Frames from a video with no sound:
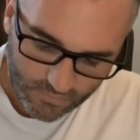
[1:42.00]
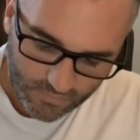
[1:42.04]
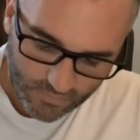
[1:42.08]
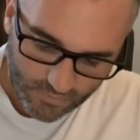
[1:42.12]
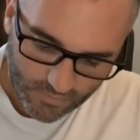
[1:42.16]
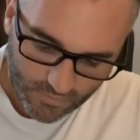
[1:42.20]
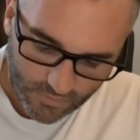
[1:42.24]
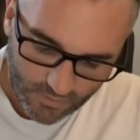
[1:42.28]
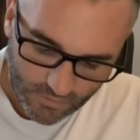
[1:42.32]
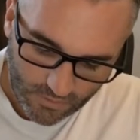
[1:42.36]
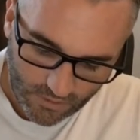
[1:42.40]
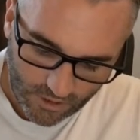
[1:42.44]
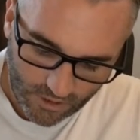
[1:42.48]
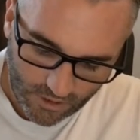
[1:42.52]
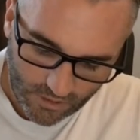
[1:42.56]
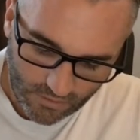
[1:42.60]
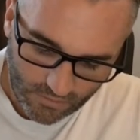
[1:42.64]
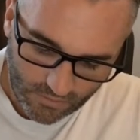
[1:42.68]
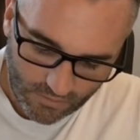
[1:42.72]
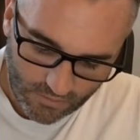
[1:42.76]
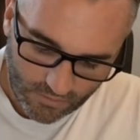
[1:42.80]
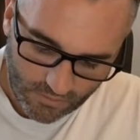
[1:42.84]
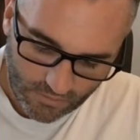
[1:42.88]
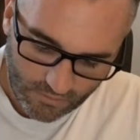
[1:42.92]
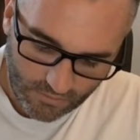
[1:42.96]
again,
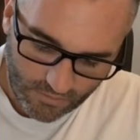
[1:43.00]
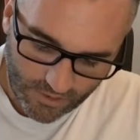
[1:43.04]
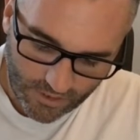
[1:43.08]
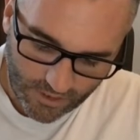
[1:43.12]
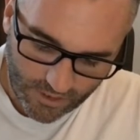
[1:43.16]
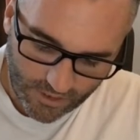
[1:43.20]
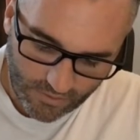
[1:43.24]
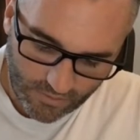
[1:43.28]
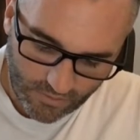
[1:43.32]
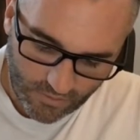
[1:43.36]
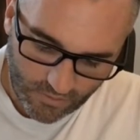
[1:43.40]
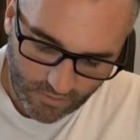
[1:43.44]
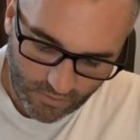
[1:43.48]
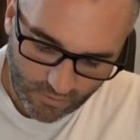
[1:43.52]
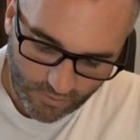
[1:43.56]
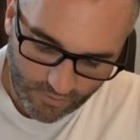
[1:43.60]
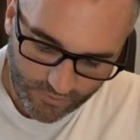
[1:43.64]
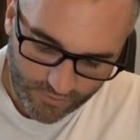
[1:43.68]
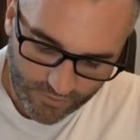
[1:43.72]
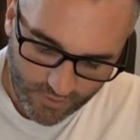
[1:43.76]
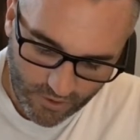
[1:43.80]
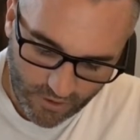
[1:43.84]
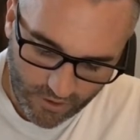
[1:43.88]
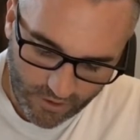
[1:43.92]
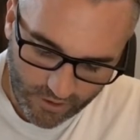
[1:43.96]
my horrible
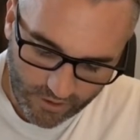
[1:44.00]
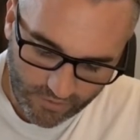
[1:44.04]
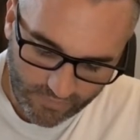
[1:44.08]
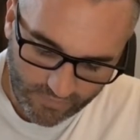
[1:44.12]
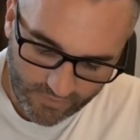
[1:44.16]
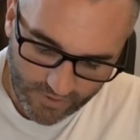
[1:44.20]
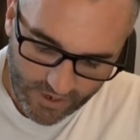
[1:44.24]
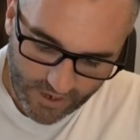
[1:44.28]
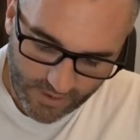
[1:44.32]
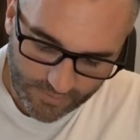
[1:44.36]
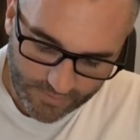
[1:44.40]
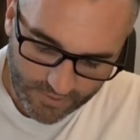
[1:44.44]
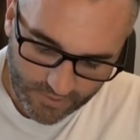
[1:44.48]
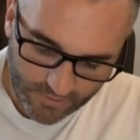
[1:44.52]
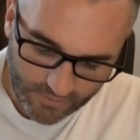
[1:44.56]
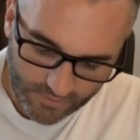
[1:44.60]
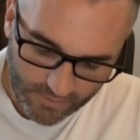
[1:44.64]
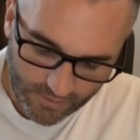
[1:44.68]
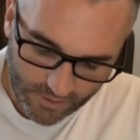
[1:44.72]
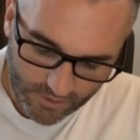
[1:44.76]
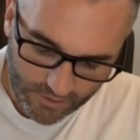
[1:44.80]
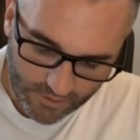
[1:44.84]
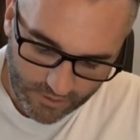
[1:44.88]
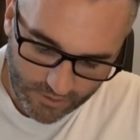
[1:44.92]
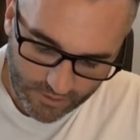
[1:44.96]
drawing of an opt-in
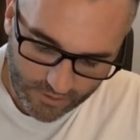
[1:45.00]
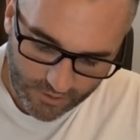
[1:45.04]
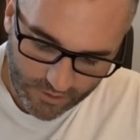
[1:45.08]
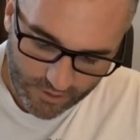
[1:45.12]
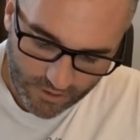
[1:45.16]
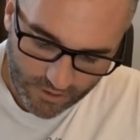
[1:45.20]
page,